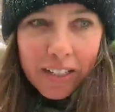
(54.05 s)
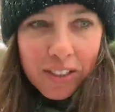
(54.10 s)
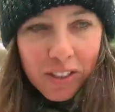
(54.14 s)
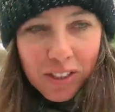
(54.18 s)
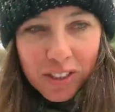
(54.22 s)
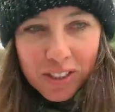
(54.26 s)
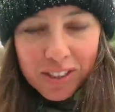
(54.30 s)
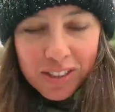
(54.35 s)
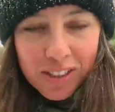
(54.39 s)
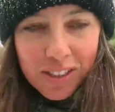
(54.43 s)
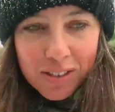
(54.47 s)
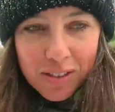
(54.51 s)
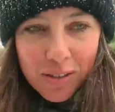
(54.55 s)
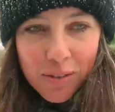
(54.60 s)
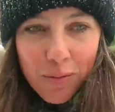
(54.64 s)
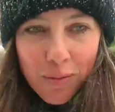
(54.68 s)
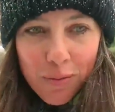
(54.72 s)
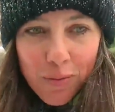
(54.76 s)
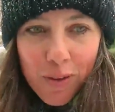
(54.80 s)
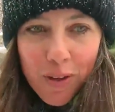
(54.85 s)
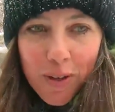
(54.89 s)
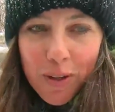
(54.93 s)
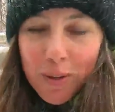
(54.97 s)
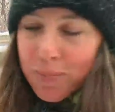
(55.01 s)
It just doesn't
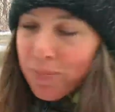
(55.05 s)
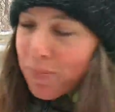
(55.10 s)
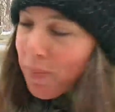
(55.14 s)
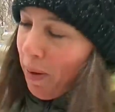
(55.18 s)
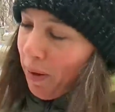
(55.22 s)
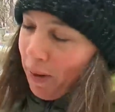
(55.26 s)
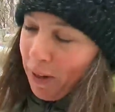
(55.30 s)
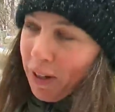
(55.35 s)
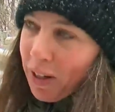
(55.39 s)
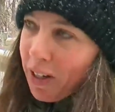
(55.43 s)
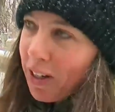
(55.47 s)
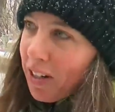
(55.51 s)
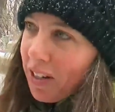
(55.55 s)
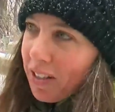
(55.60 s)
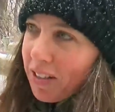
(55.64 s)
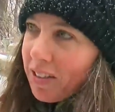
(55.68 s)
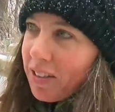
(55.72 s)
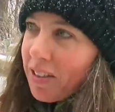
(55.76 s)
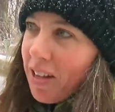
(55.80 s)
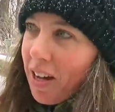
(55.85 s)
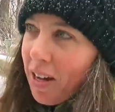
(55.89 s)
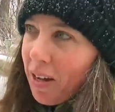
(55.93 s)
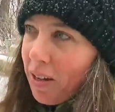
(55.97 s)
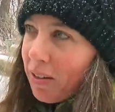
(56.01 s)
feel bitter.
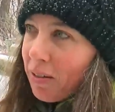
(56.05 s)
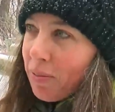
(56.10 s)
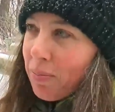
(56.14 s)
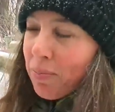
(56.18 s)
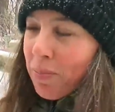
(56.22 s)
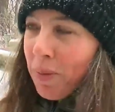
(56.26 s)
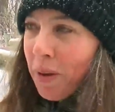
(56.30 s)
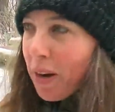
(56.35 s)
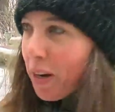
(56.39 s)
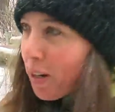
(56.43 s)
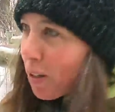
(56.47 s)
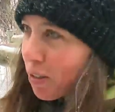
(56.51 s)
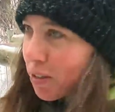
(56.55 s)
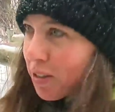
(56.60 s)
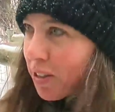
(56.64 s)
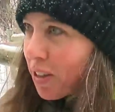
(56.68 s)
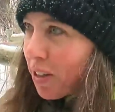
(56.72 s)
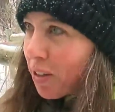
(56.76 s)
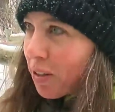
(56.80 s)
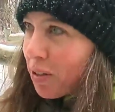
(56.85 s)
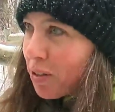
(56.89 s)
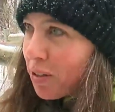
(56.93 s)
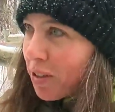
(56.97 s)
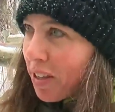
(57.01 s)
It's not piercing your